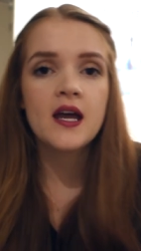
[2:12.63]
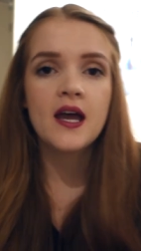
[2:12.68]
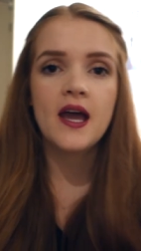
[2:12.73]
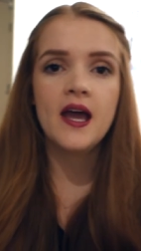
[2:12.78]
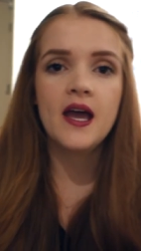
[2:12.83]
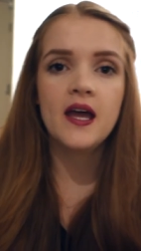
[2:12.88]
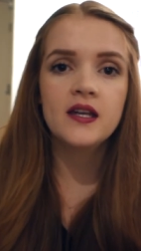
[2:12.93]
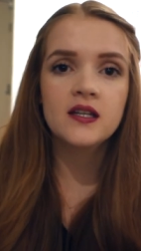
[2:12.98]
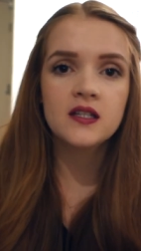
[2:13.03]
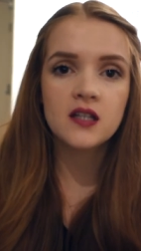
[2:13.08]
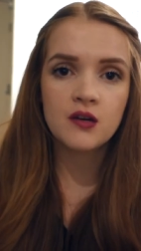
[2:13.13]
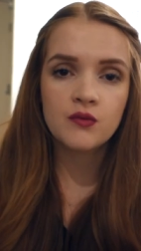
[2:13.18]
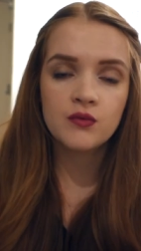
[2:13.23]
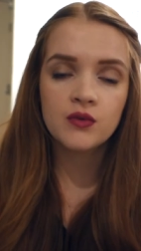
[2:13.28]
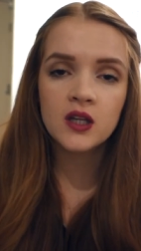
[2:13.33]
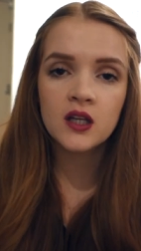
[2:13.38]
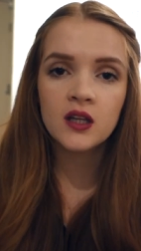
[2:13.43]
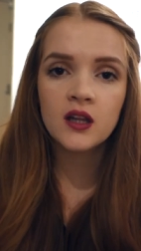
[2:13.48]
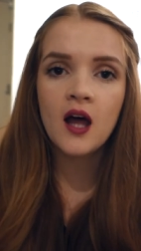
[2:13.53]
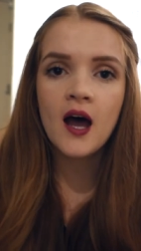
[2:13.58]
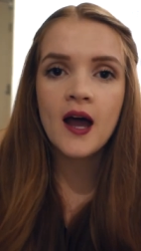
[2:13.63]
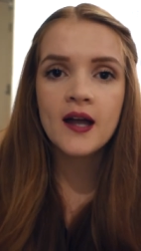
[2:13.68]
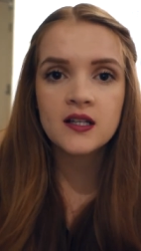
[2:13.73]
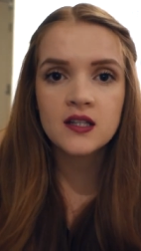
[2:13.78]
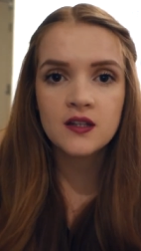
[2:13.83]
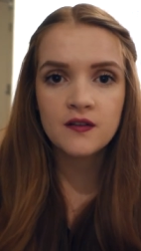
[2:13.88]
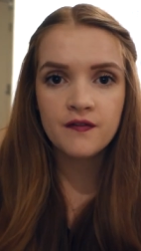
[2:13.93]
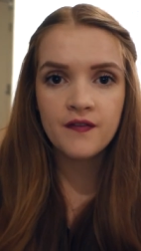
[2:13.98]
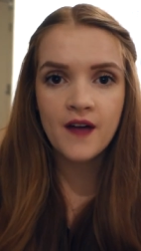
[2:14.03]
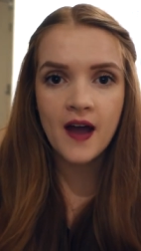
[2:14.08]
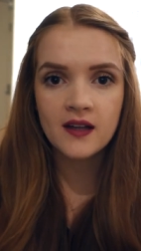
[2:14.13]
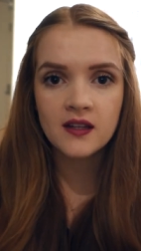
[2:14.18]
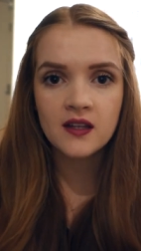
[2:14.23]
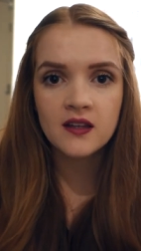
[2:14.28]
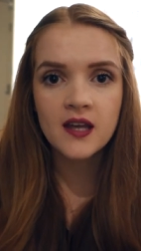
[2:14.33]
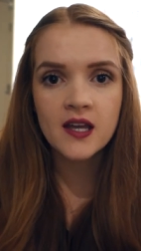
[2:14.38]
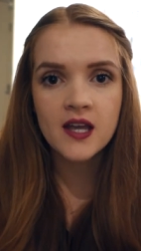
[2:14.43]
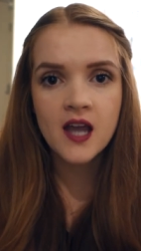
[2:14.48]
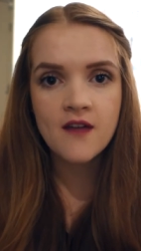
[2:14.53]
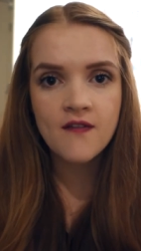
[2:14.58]
and I really liked the fact
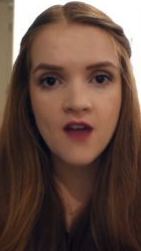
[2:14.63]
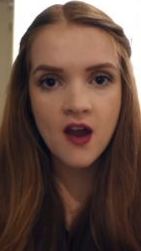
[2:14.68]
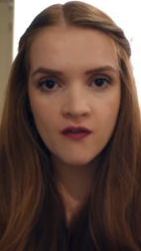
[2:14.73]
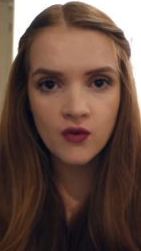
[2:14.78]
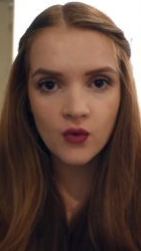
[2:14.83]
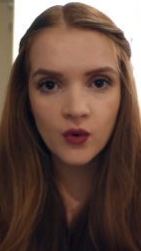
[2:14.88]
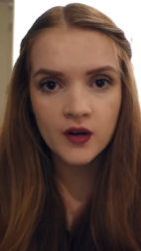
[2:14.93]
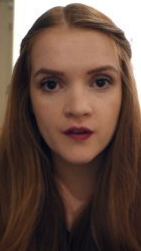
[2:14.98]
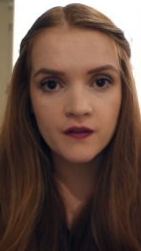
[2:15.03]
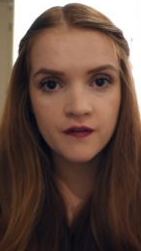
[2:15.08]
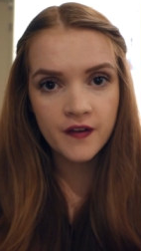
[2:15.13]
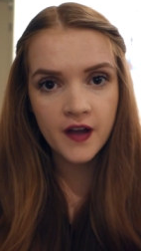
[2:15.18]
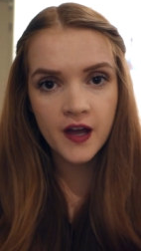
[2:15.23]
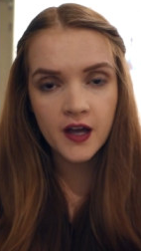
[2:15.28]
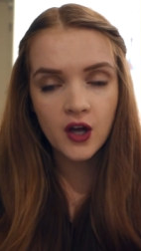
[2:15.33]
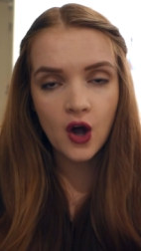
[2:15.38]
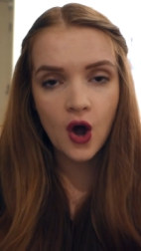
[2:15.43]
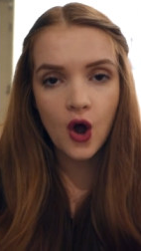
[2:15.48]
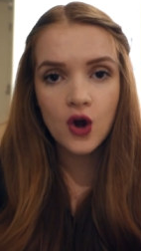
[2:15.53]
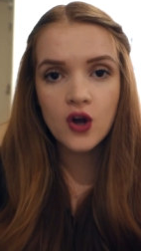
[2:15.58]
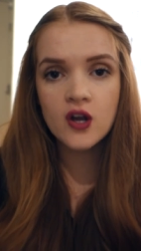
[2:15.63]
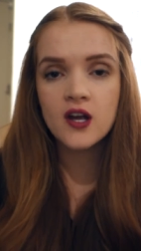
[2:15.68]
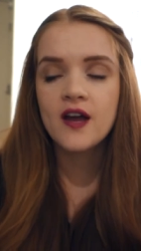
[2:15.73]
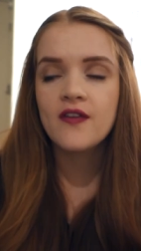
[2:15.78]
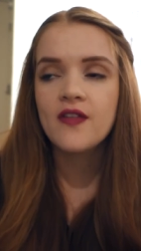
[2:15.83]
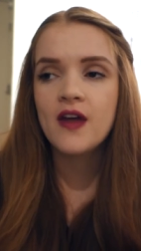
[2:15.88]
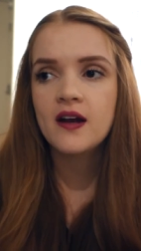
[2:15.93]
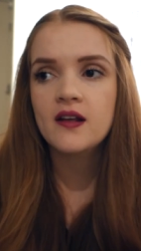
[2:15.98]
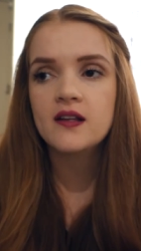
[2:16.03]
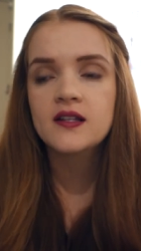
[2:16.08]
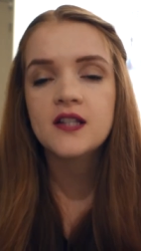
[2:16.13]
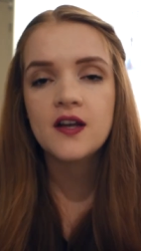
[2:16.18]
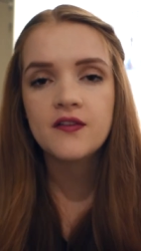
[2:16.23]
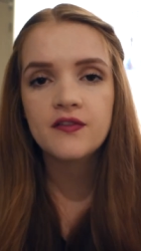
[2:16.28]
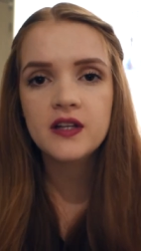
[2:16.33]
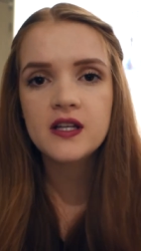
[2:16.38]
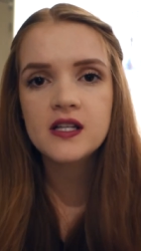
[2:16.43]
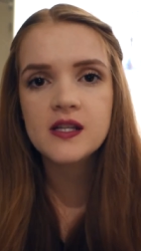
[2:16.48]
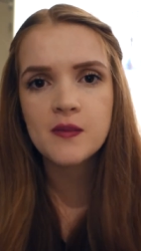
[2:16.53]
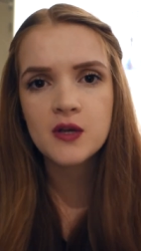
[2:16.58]
that they gave everyone a fair go and that is
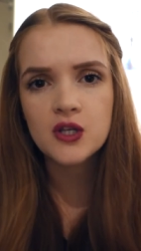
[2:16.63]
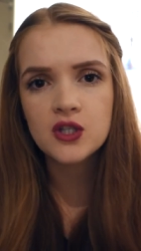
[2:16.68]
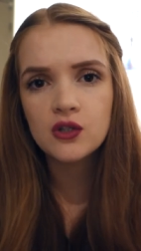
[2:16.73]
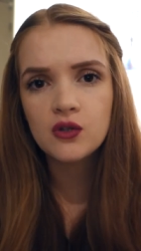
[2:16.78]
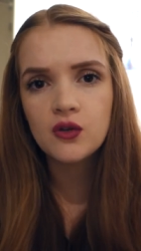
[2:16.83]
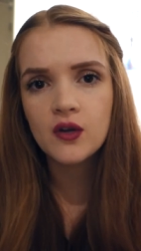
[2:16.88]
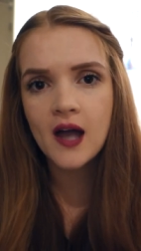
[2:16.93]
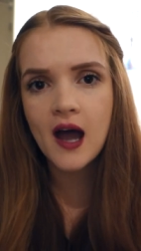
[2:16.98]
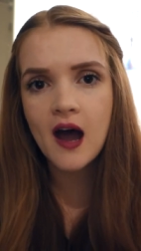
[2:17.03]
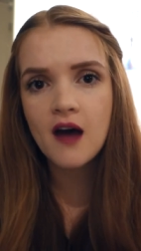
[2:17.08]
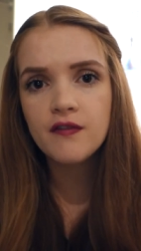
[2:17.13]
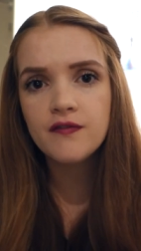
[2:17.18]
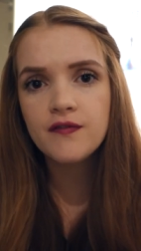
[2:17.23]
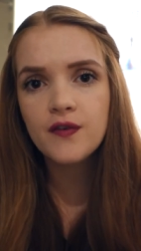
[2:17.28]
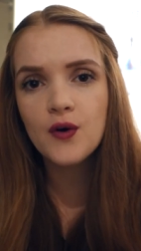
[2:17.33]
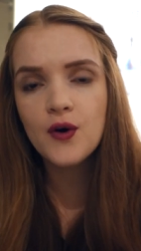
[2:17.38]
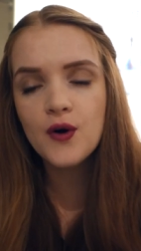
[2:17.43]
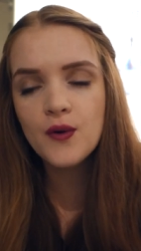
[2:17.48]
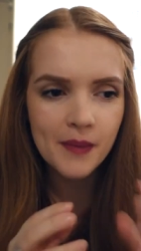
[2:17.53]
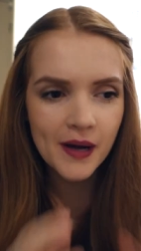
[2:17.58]
definitely something to look out for.